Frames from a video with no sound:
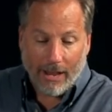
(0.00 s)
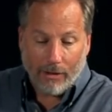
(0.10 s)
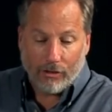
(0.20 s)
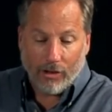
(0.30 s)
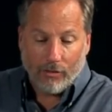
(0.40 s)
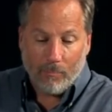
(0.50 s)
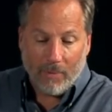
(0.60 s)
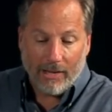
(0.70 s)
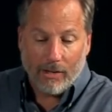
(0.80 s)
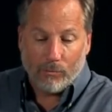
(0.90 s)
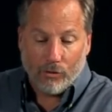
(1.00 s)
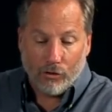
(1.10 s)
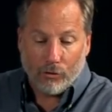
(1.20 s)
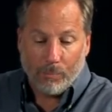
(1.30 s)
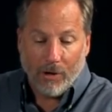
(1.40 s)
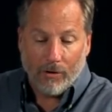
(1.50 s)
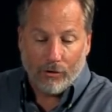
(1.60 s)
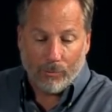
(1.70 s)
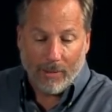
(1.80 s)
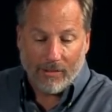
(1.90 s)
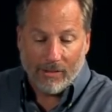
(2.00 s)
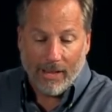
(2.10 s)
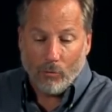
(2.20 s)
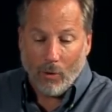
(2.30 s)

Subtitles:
He has cut the mediums, and the spirit is from out of the land.